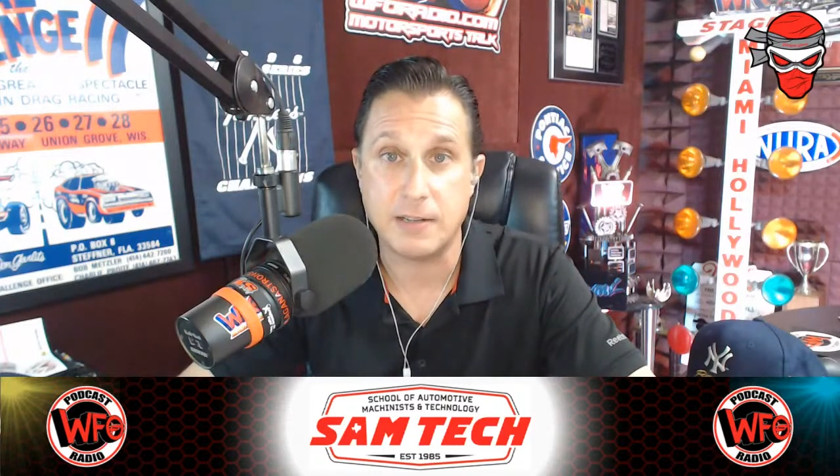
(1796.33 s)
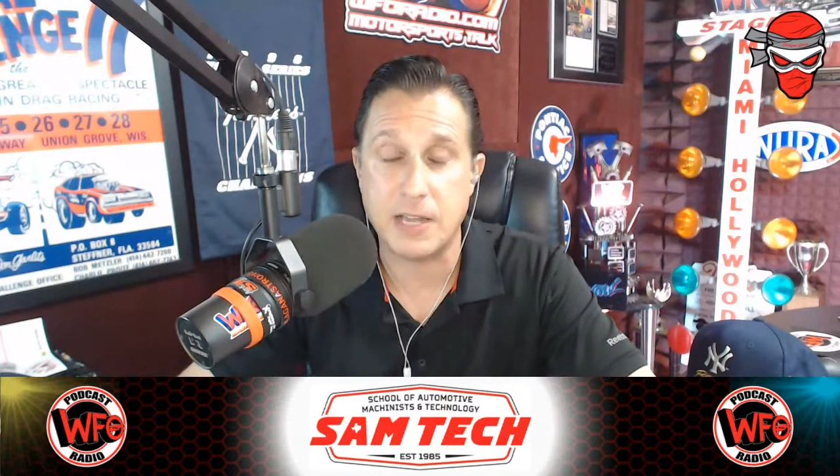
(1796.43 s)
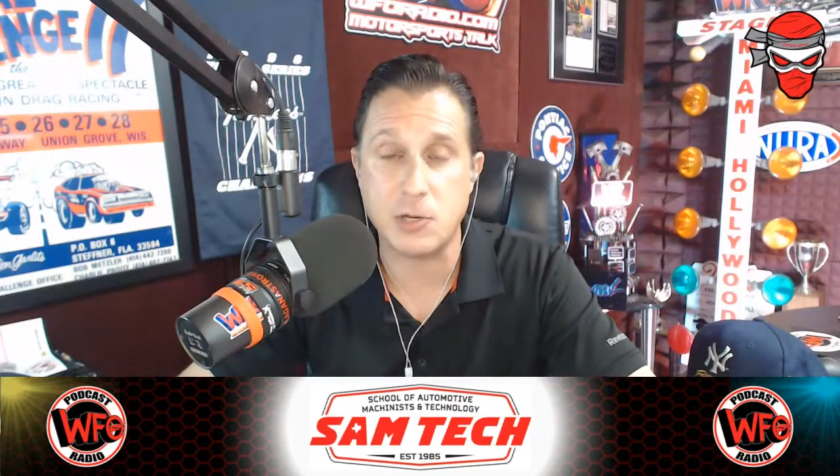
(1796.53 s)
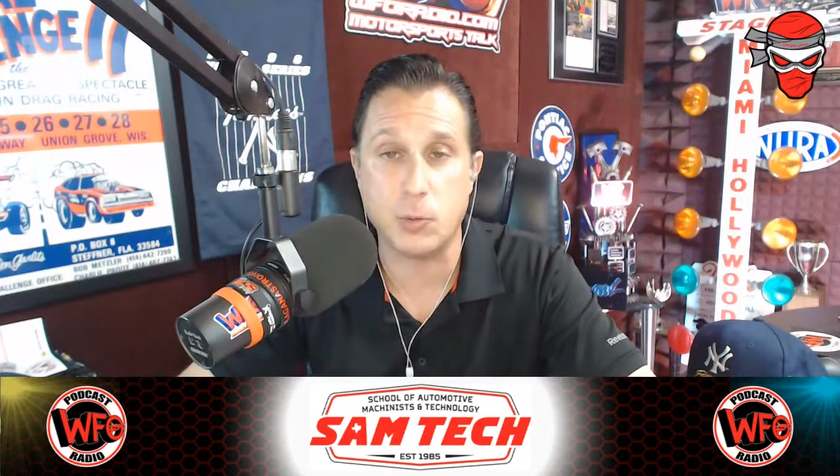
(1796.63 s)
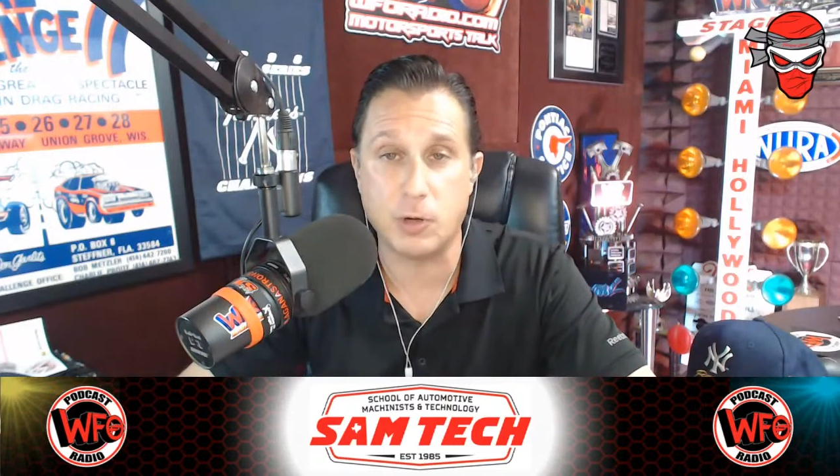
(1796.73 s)

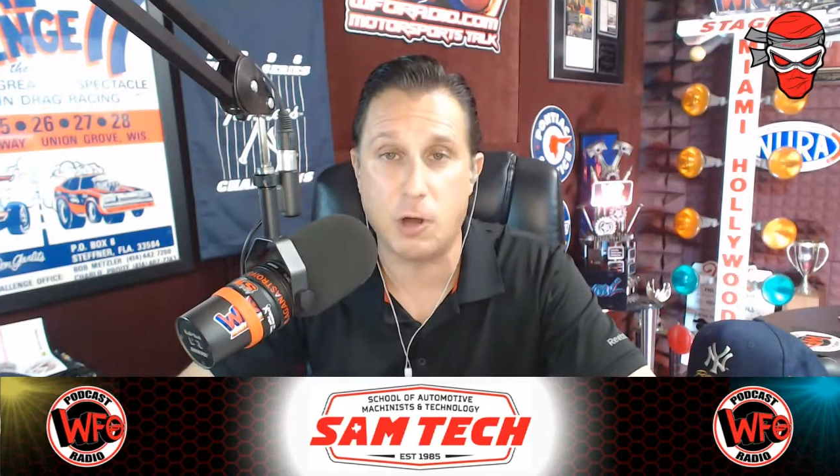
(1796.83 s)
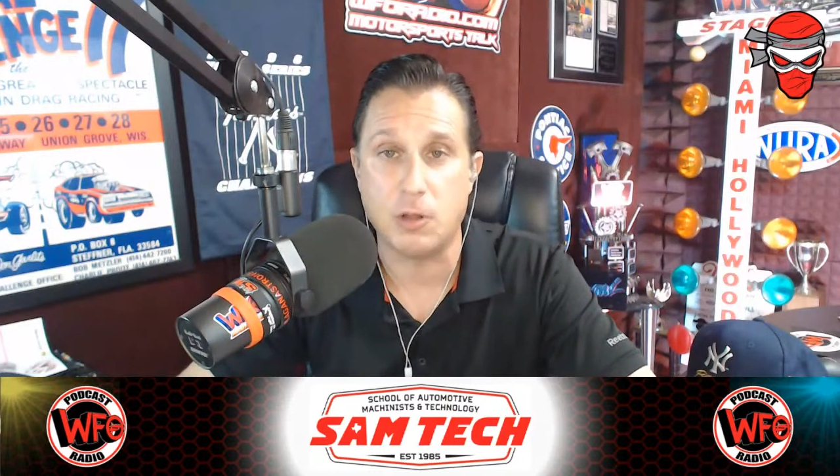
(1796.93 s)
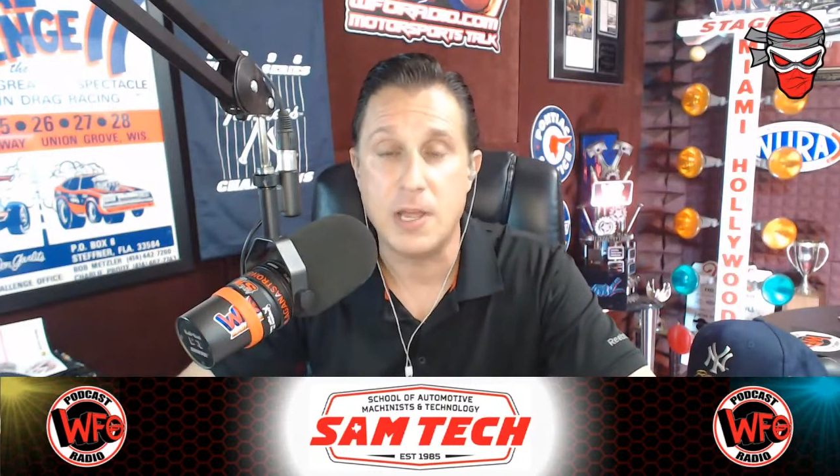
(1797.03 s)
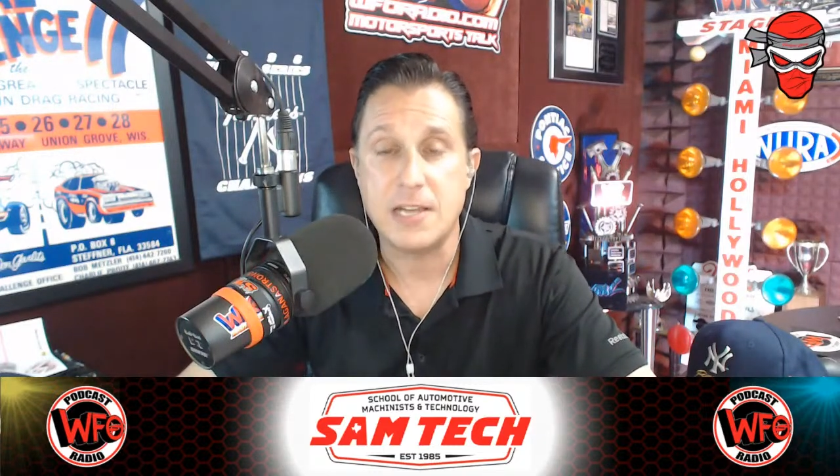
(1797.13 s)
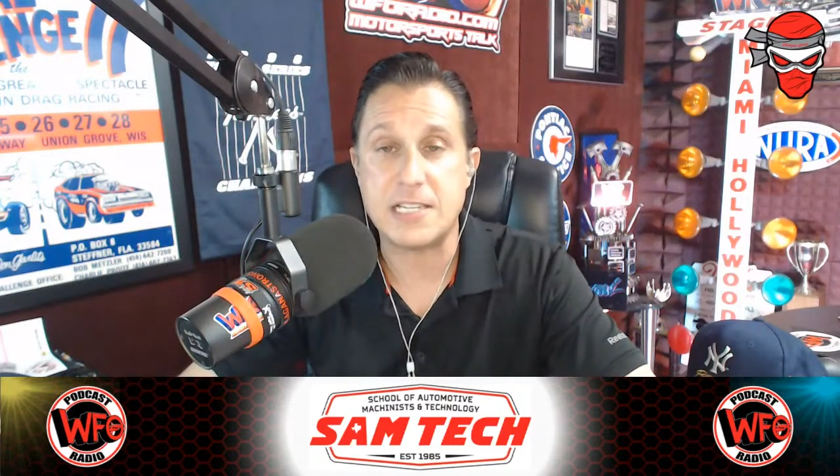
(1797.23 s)
They do it
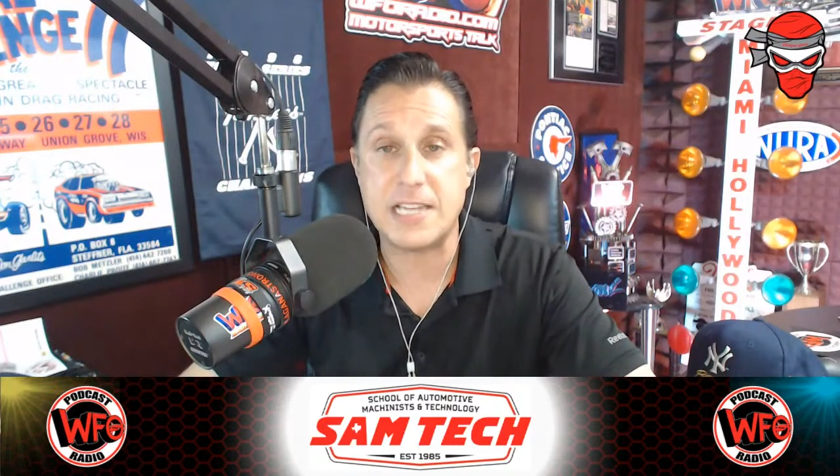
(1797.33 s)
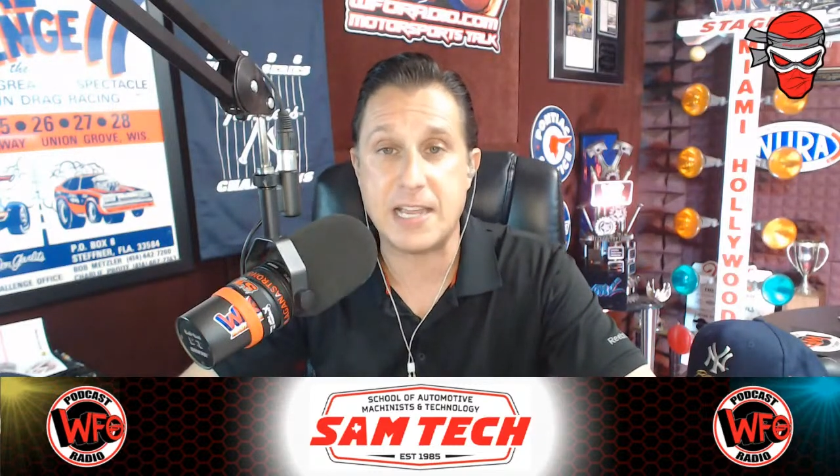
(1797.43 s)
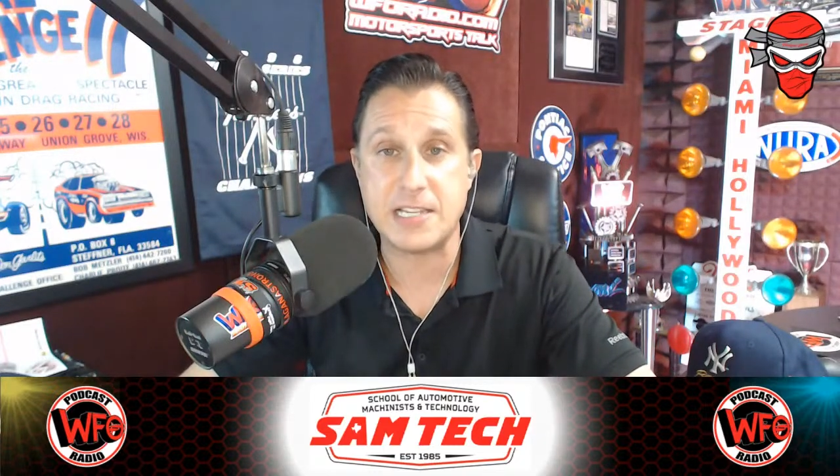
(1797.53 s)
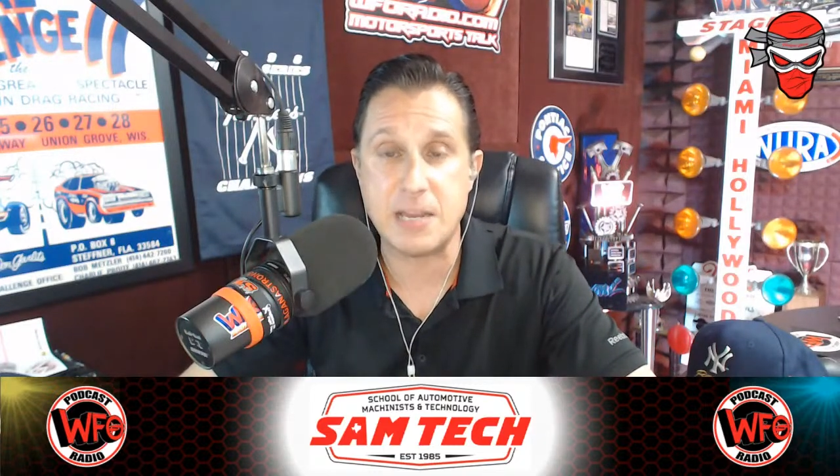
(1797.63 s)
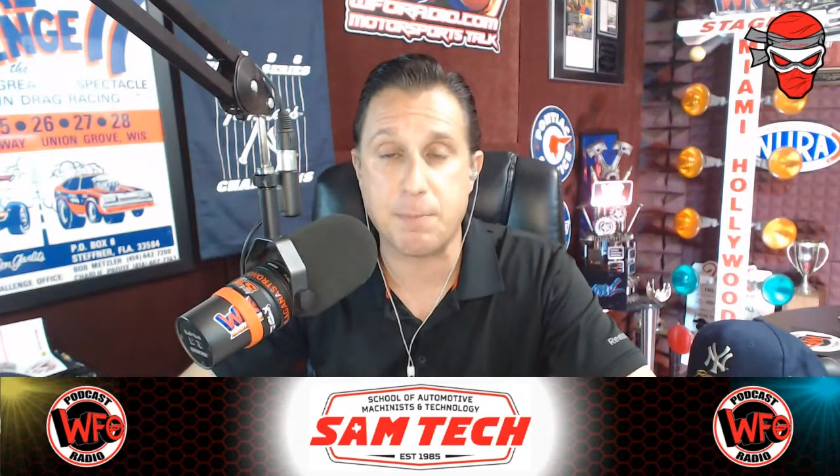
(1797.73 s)
all.
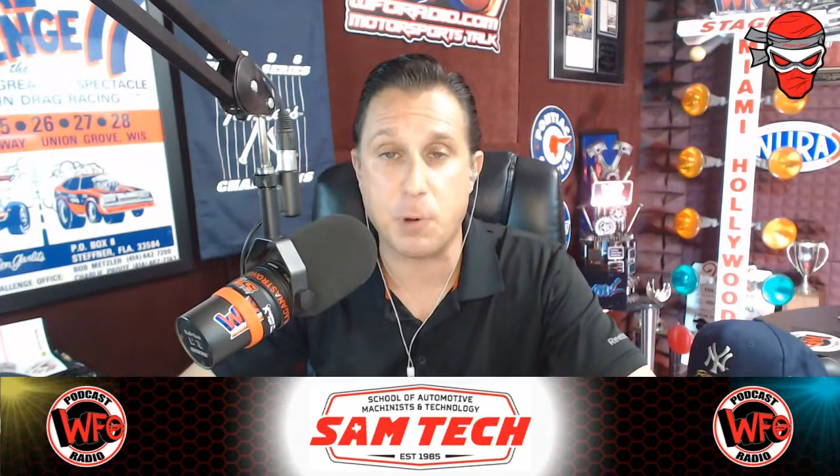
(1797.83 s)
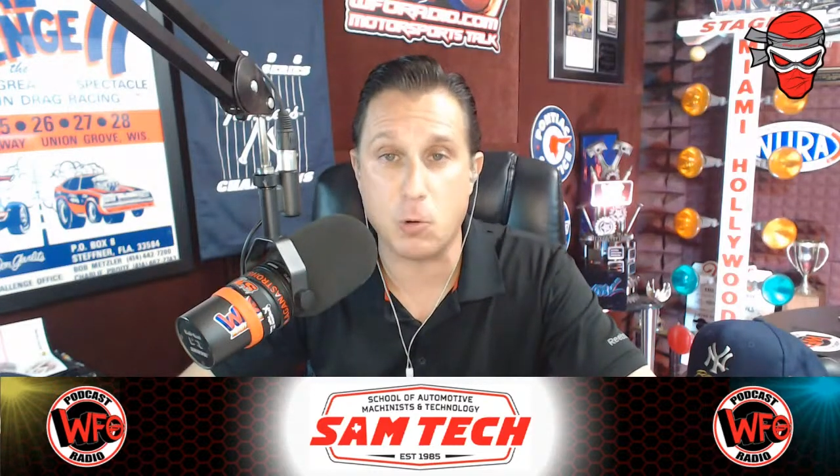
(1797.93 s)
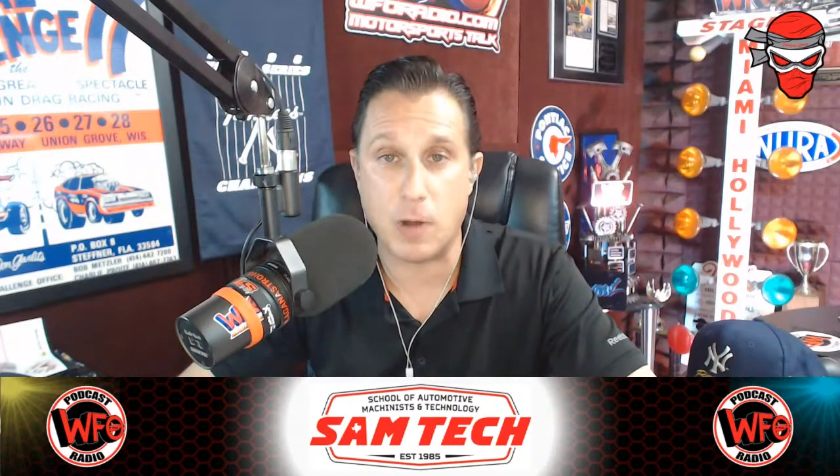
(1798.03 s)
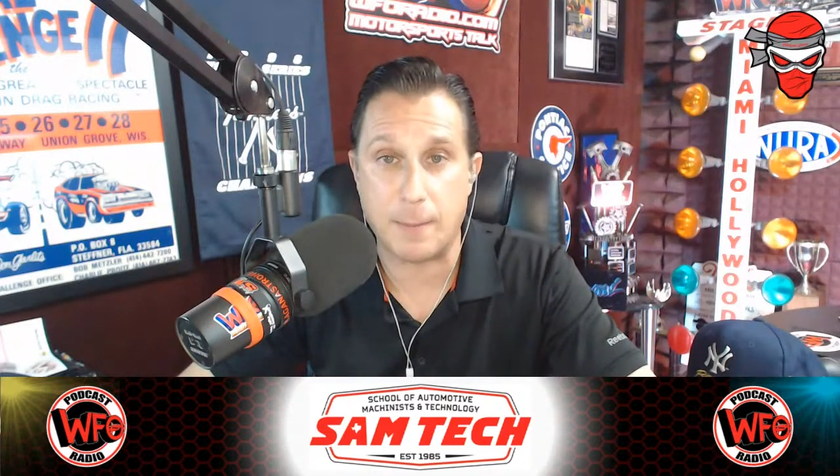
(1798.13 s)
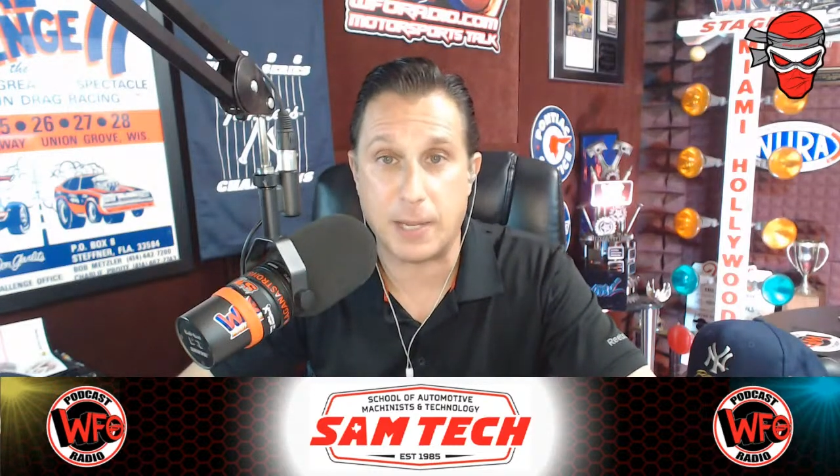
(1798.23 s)
CNC
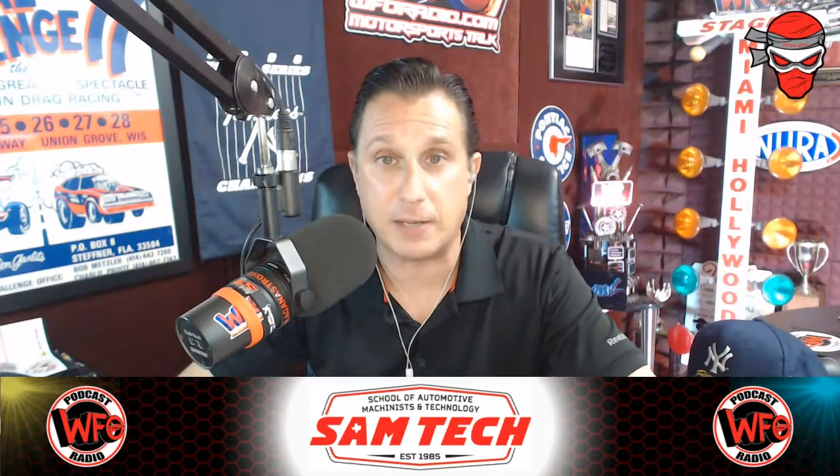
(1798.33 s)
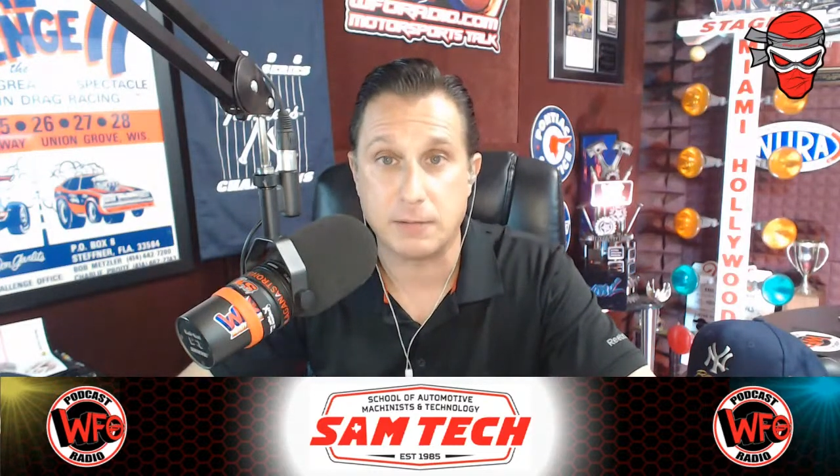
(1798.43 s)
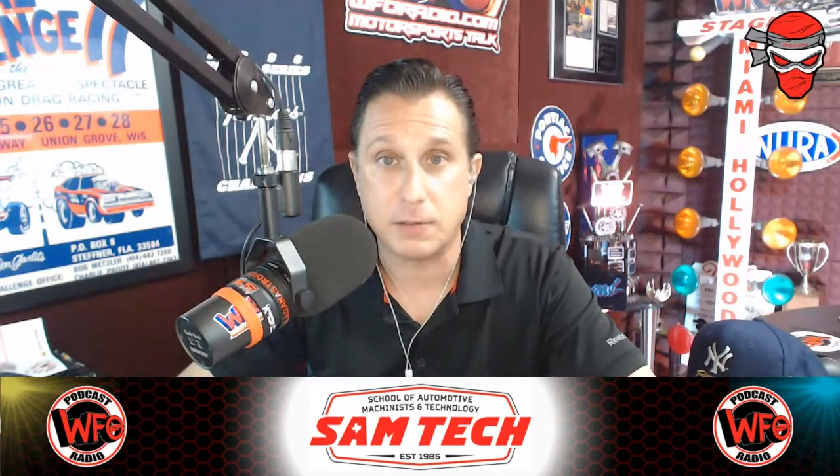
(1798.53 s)
programming.